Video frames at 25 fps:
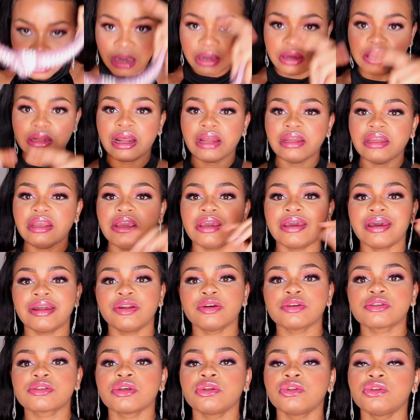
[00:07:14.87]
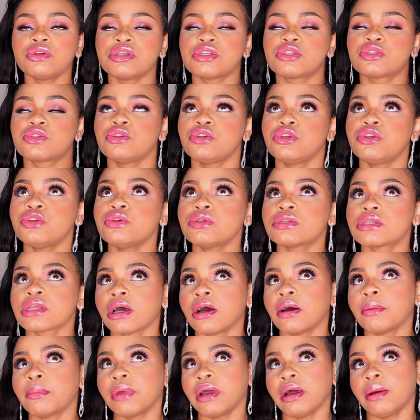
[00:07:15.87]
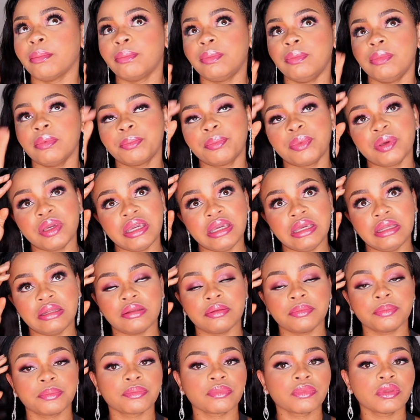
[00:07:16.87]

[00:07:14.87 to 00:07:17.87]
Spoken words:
another thing you can also do is to use a pin